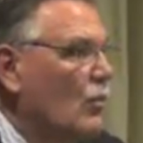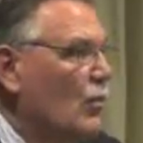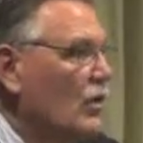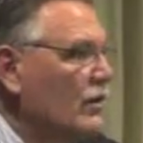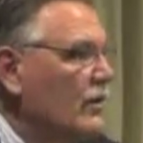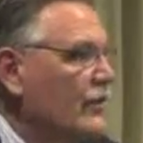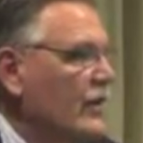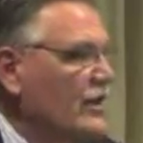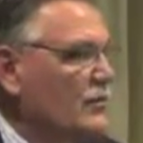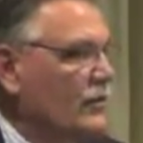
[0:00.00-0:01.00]
One of the
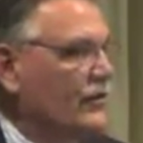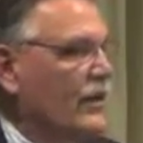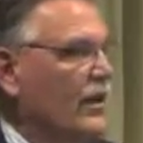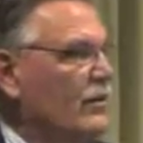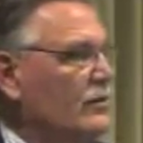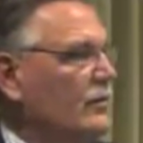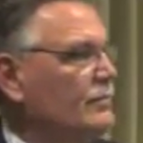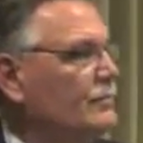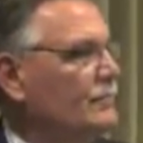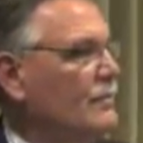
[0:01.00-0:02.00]
things that we found
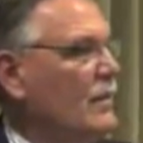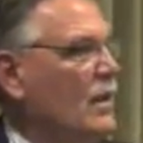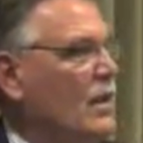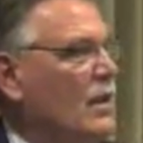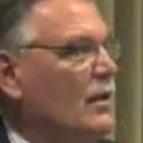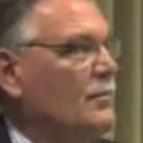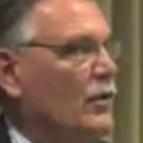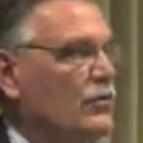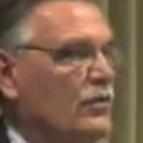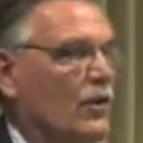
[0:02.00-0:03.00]

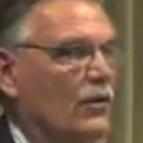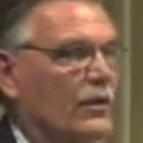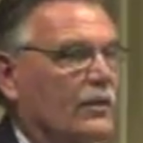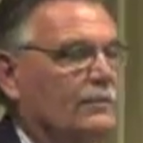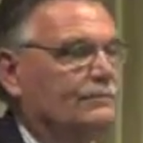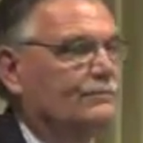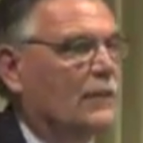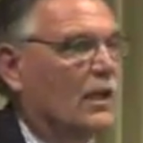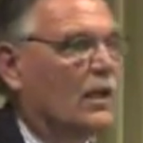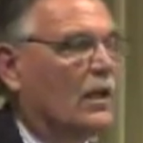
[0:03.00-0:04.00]
most noted,
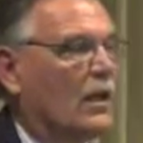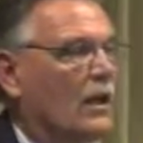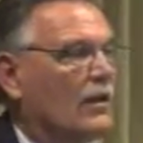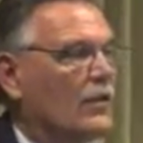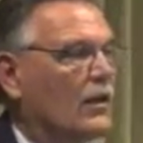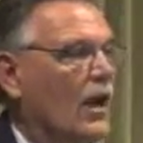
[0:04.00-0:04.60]
the